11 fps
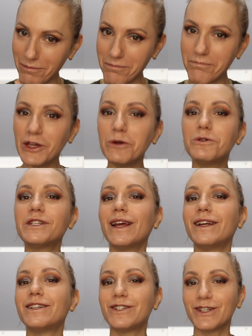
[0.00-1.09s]
mute
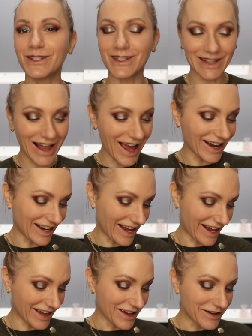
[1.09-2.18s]
it just
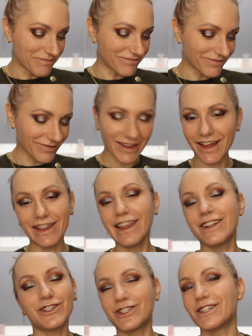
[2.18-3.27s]
slightly.
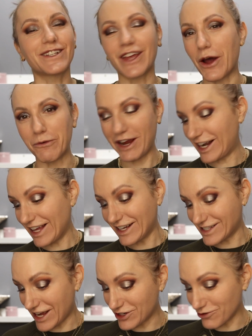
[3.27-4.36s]
Let's just go really
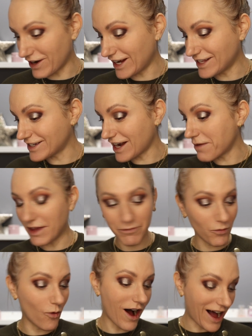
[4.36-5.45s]
exaggerated. I
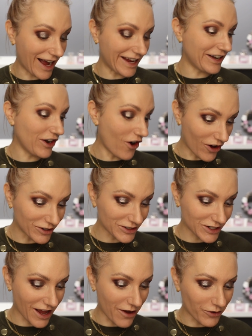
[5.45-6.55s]
mean, why
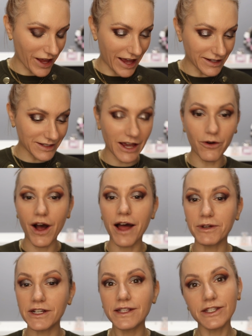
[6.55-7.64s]
not? Okay, so I'm
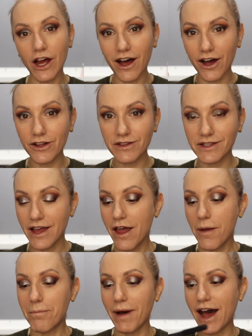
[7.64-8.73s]
going to start
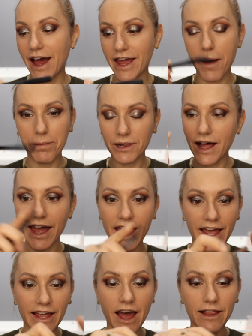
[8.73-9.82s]
by
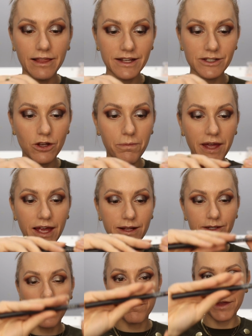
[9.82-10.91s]
applying a little
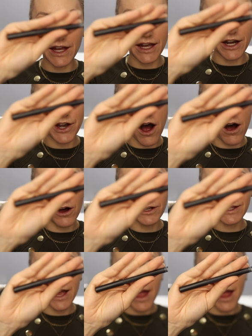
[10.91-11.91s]
bit of the Nars